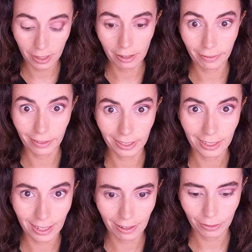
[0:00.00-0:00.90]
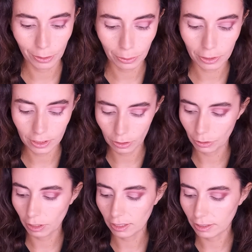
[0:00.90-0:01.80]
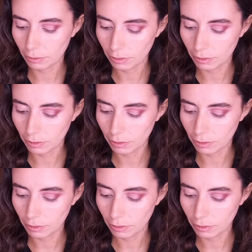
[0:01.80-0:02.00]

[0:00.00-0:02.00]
of it afterwards so you can